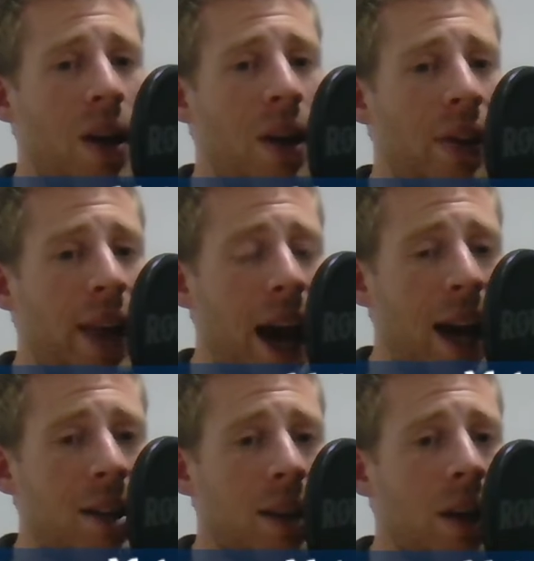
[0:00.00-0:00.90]
The
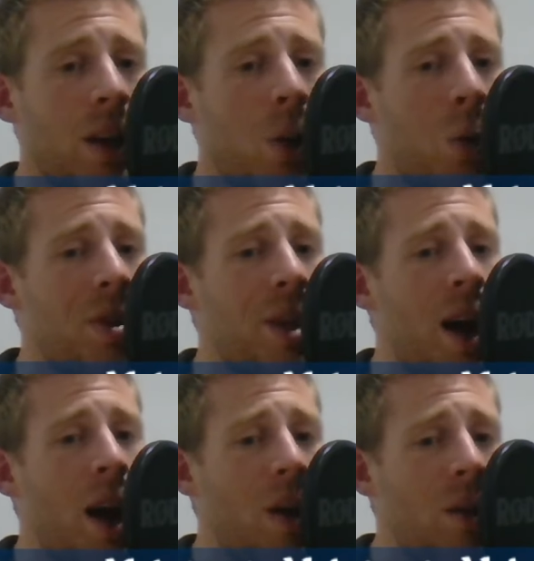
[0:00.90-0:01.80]
Hatter was the
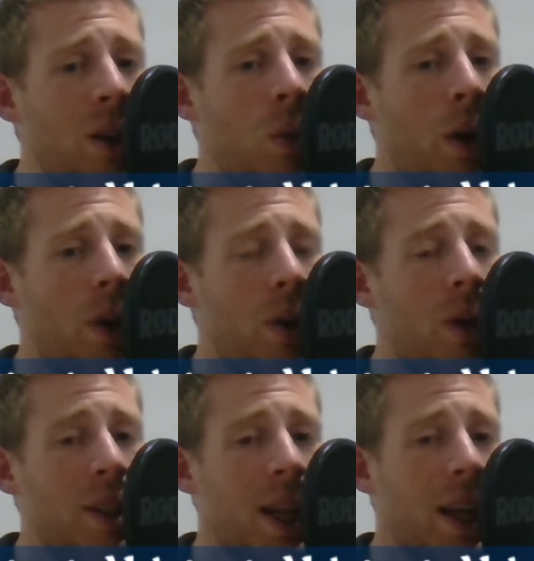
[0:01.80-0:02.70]
only one who
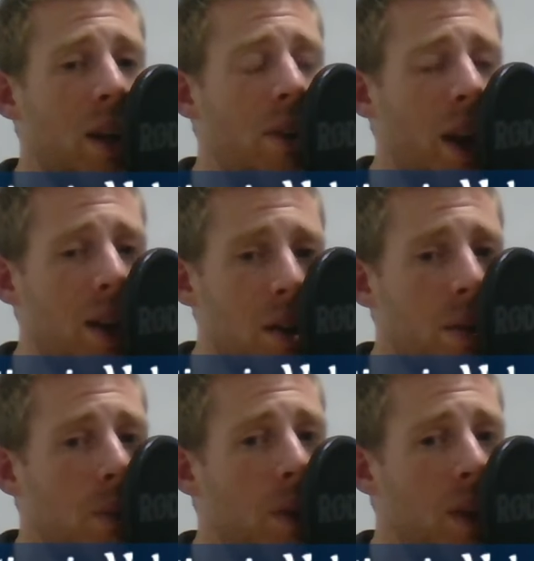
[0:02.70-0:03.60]
got any advantage
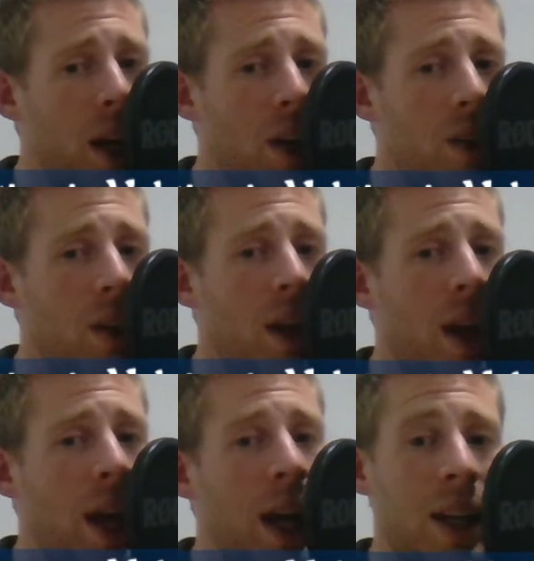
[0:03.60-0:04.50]
from the change,
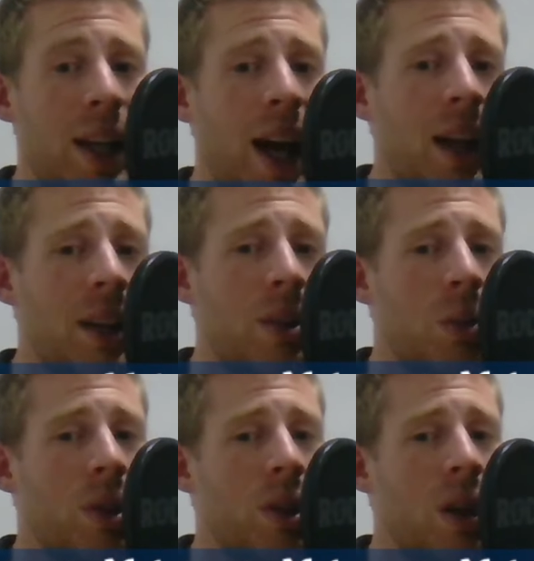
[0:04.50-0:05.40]
and Alice
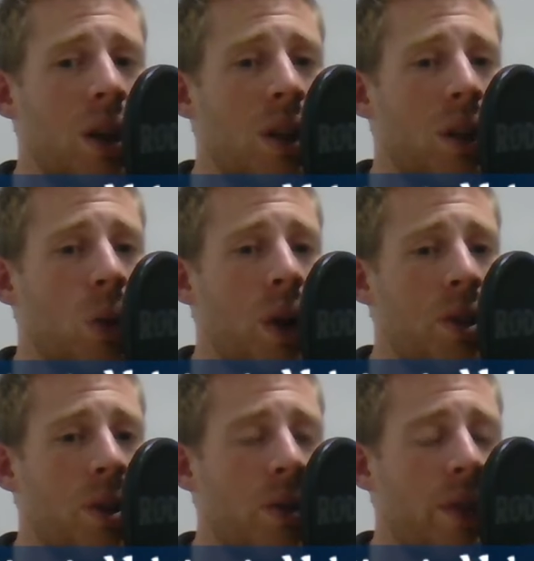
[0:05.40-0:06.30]
was a good deal
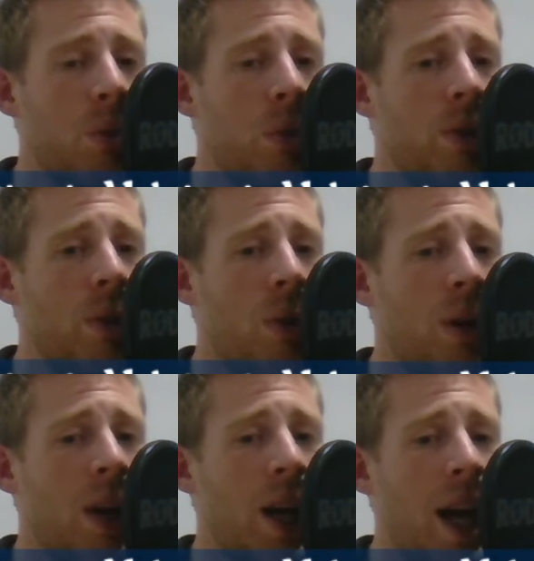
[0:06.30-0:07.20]
worse off than before,
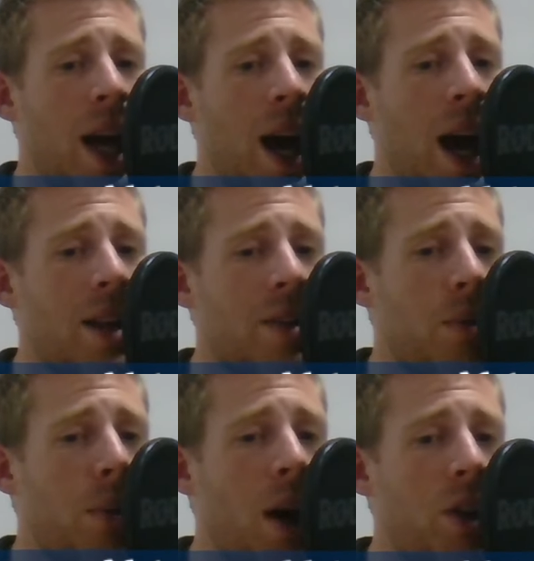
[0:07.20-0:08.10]
as the
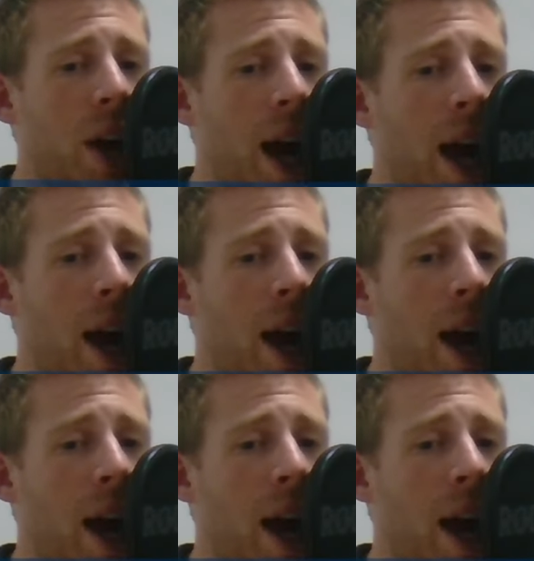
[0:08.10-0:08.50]
March Hare